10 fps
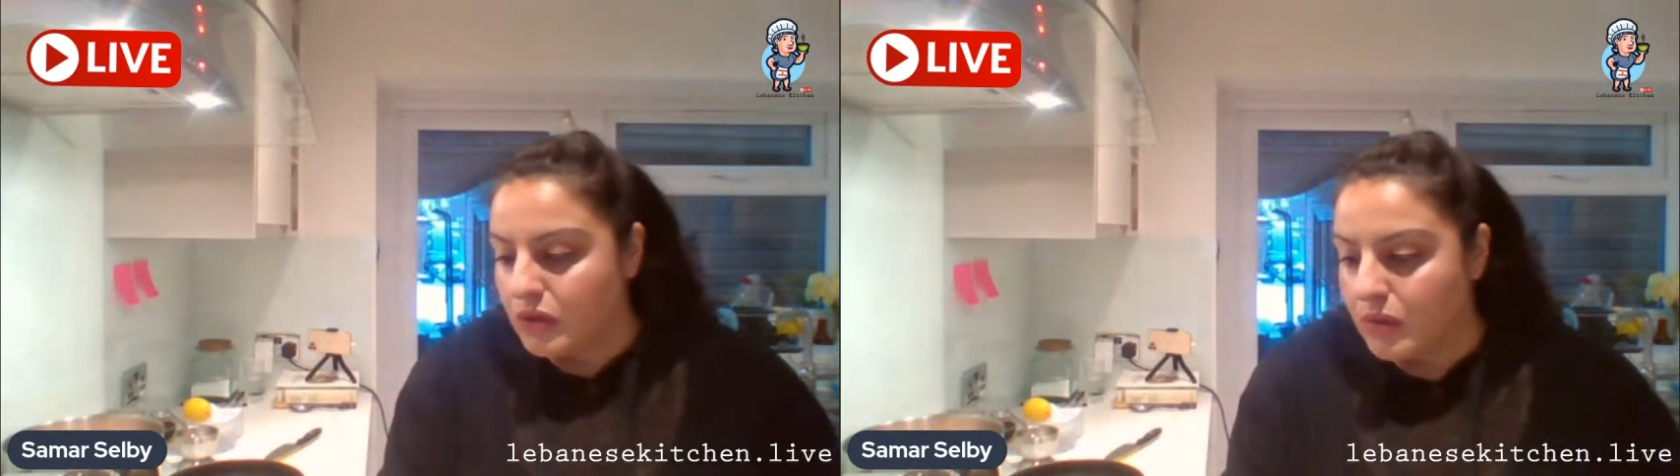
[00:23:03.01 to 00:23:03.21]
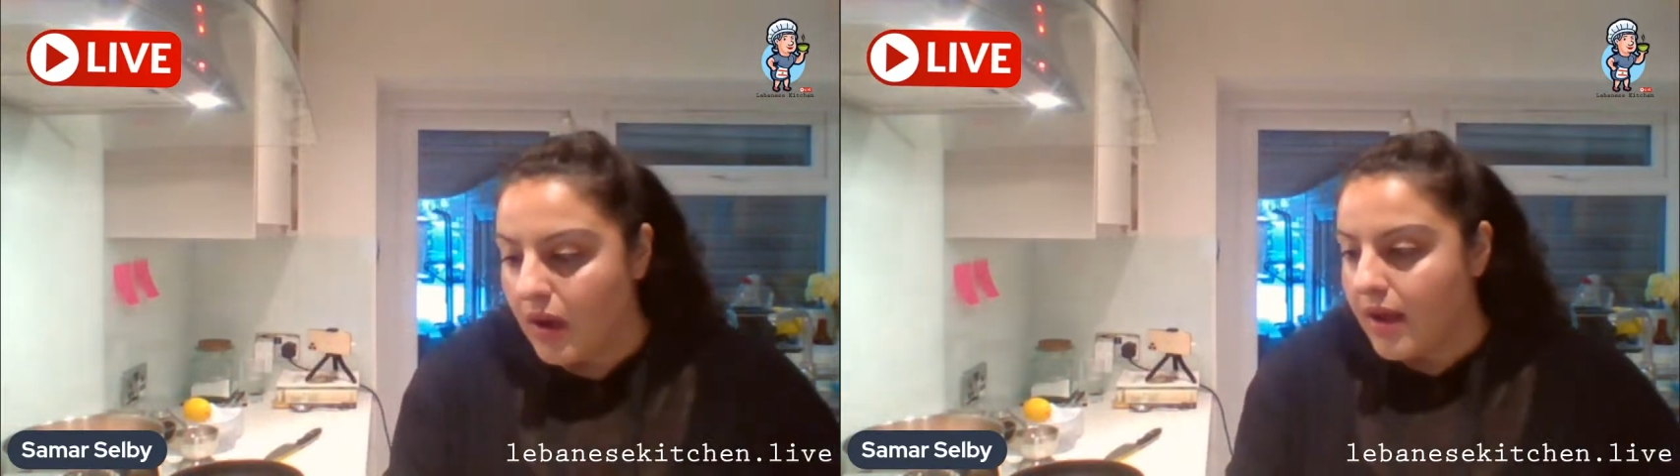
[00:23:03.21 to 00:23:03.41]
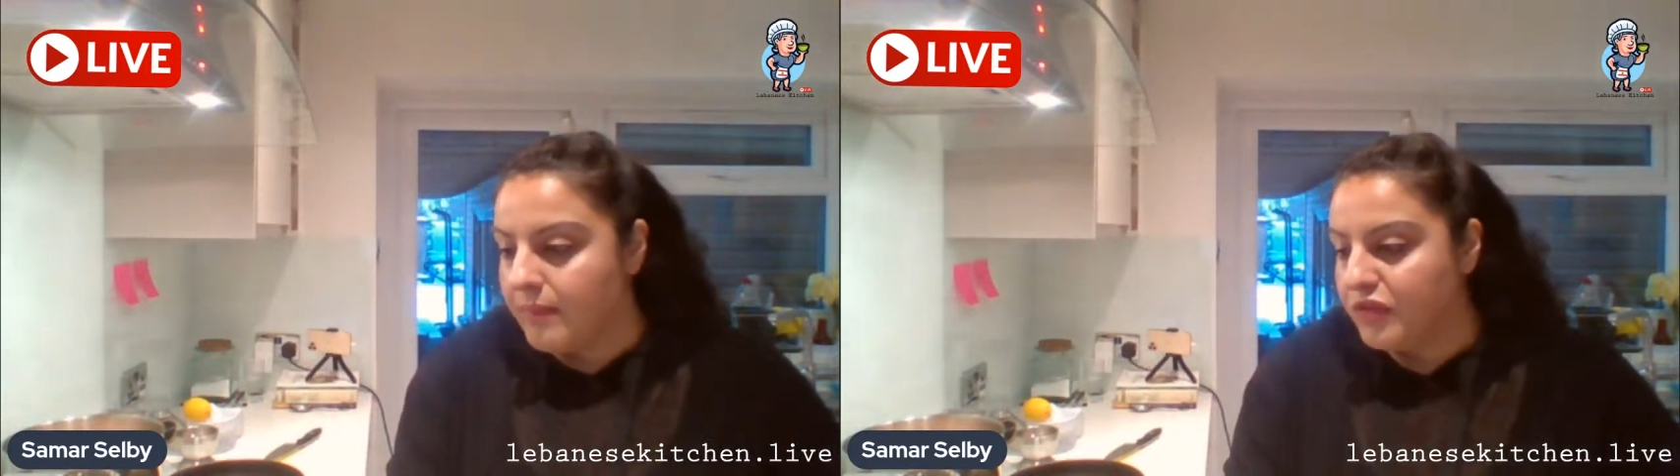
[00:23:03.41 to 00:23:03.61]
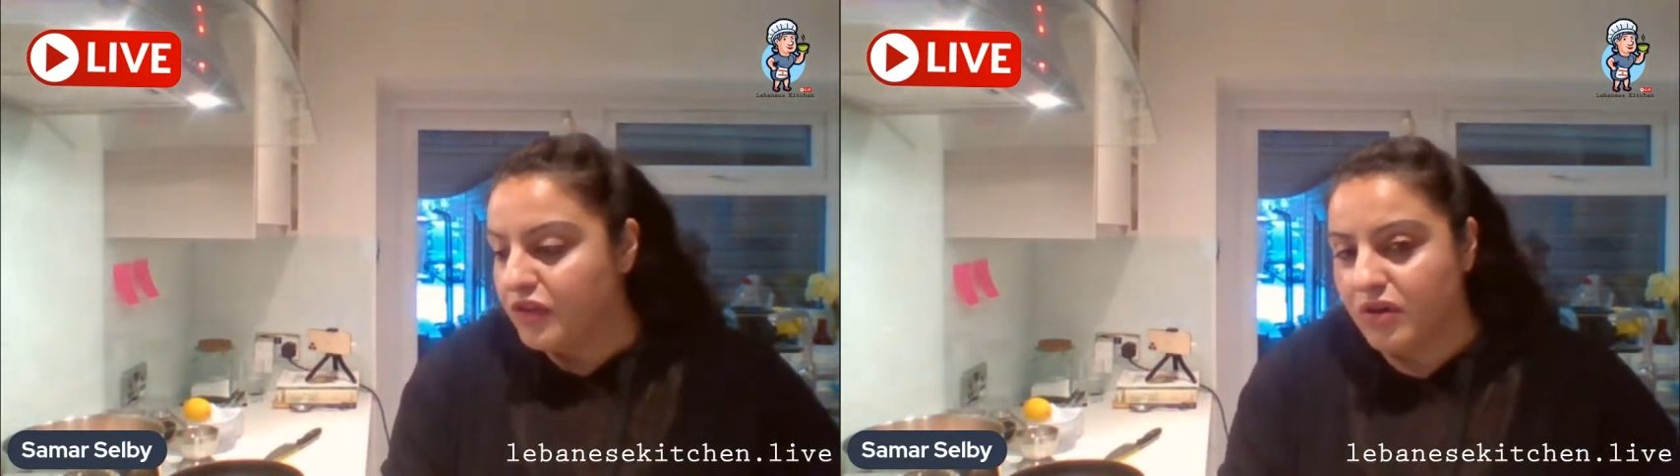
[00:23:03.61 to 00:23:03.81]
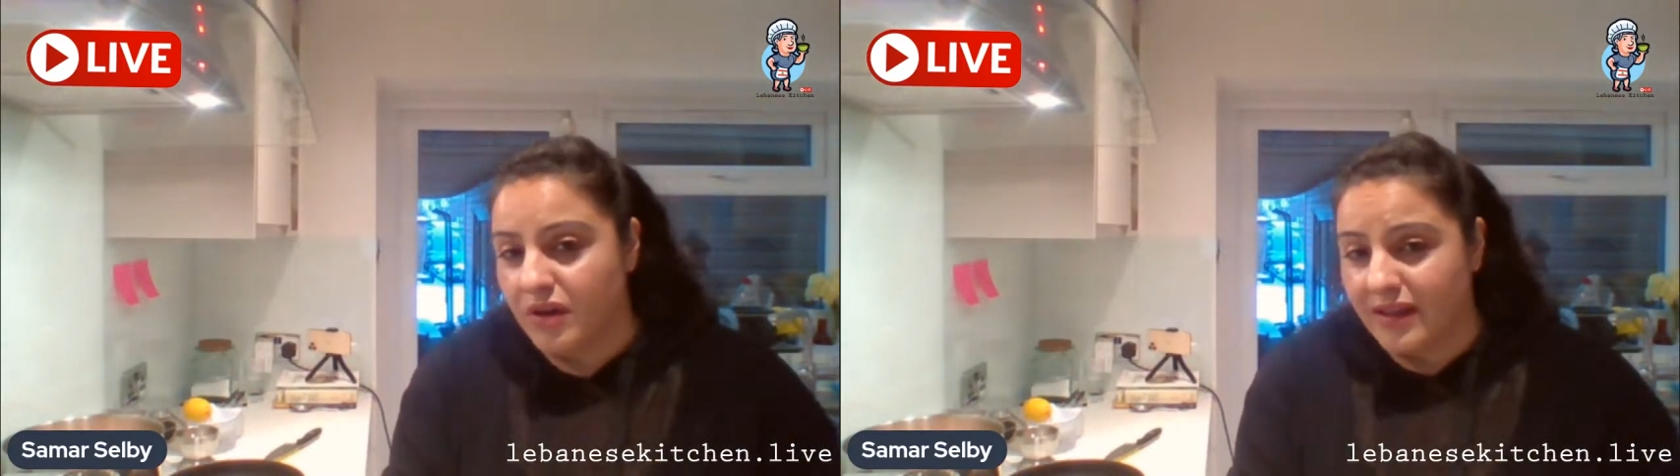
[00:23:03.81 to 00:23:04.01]

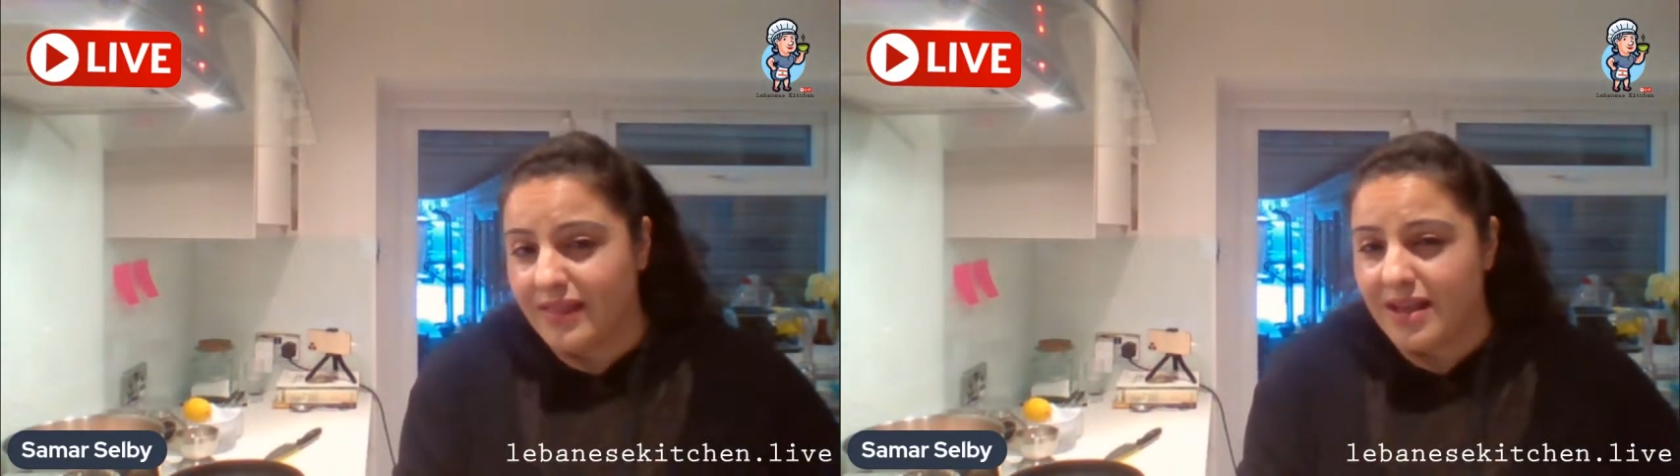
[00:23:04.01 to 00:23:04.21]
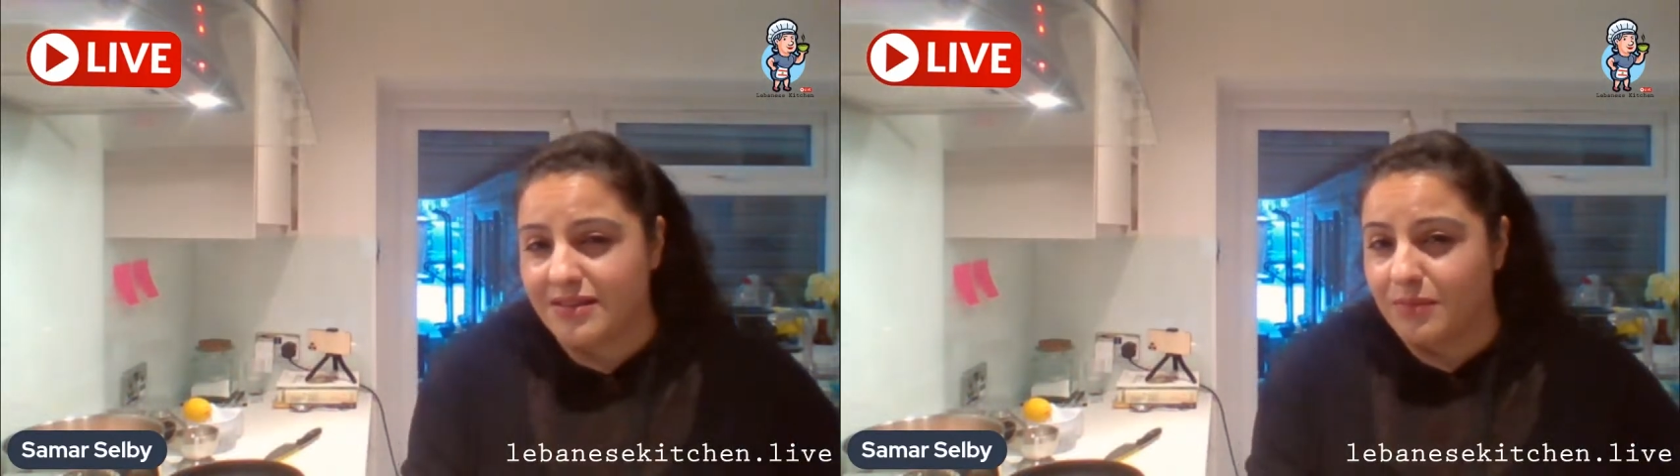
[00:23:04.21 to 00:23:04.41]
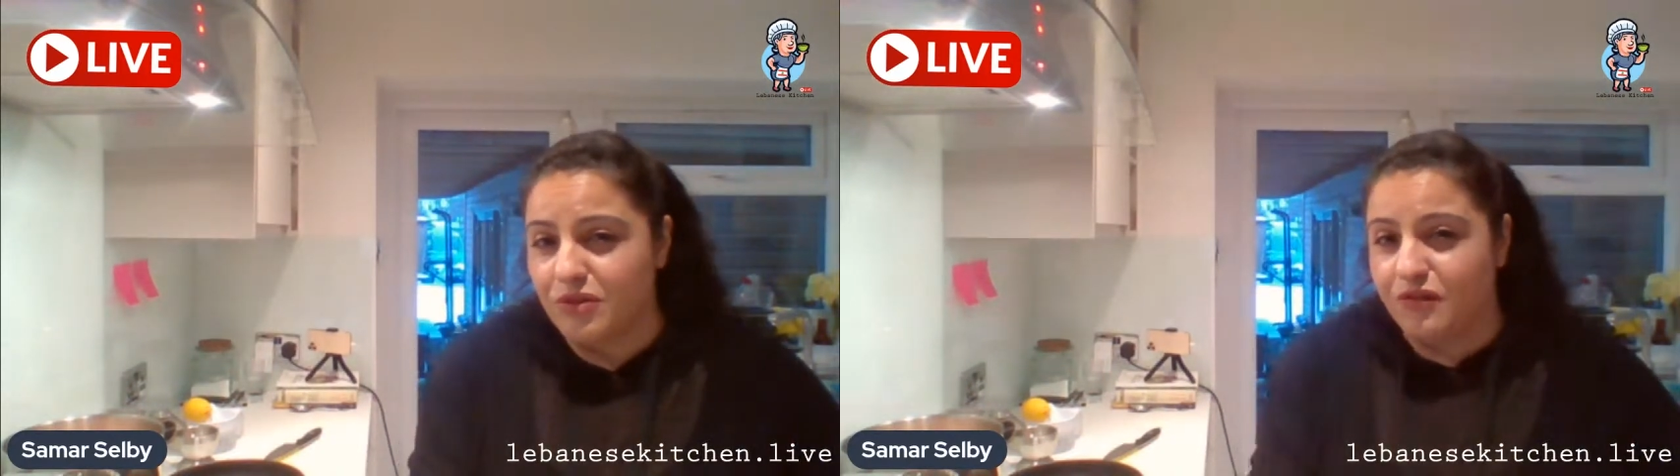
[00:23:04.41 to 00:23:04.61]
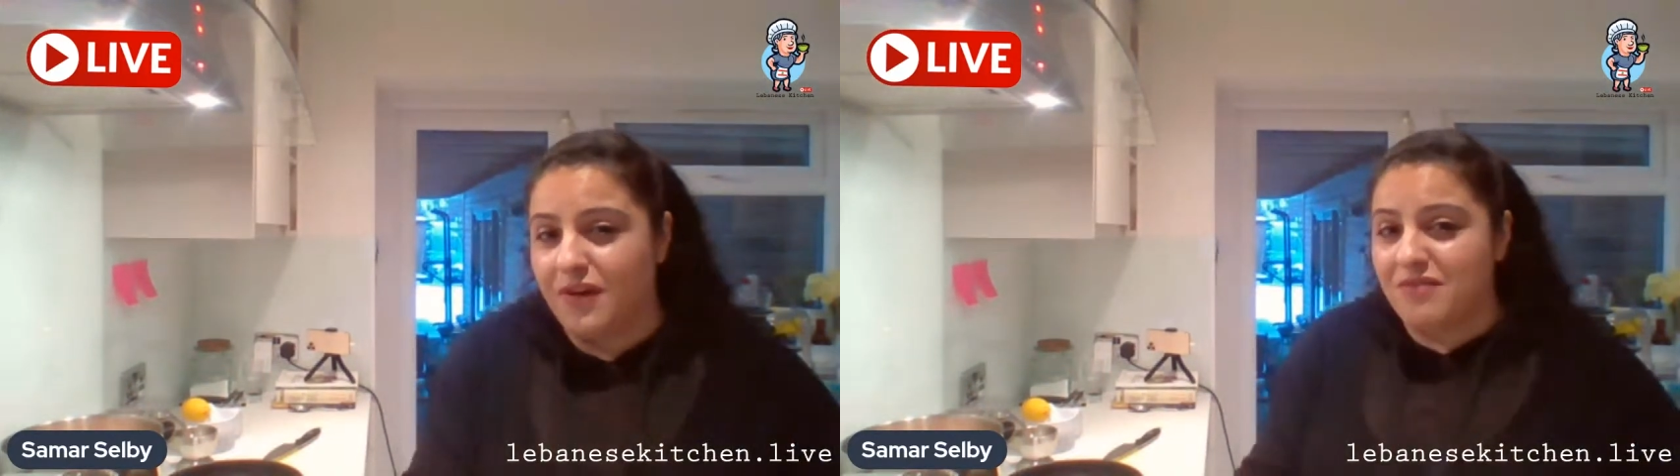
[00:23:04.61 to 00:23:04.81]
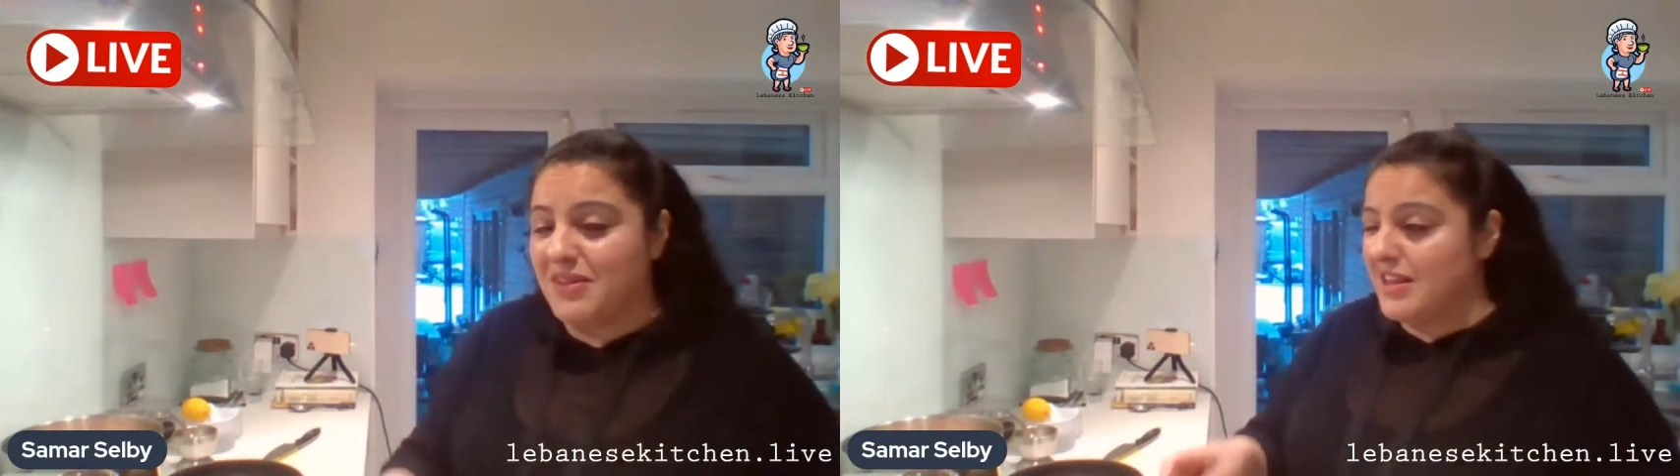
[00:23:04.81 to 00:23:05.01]
to cook, and that's up to
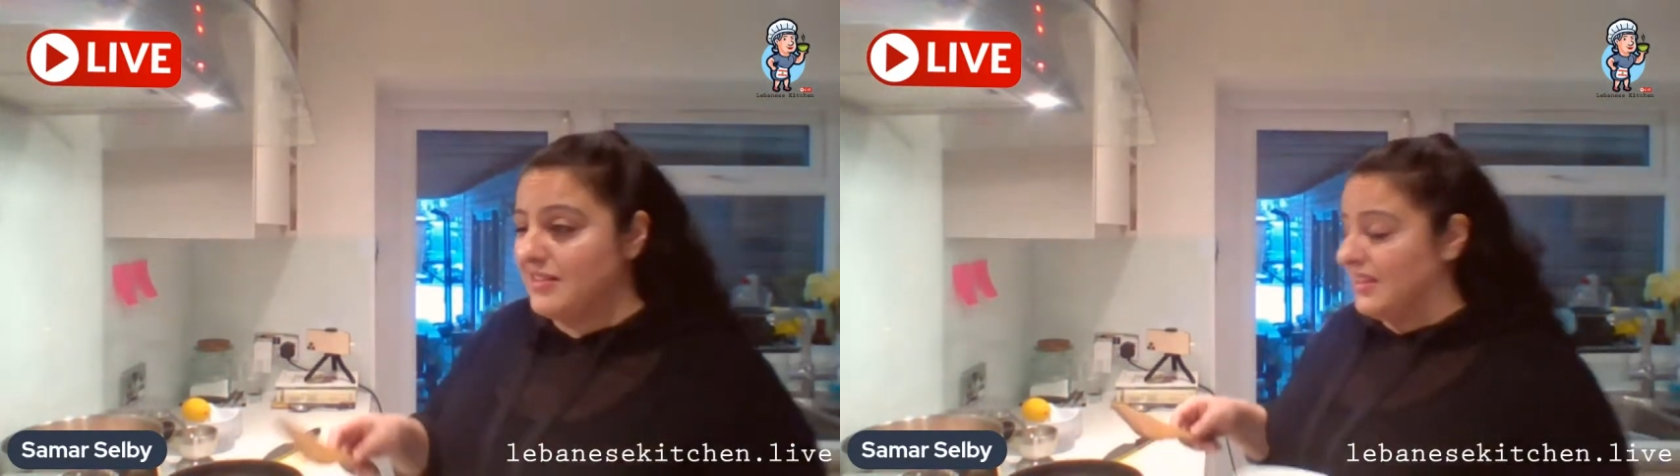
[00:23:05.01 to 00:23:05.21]
5 minutes.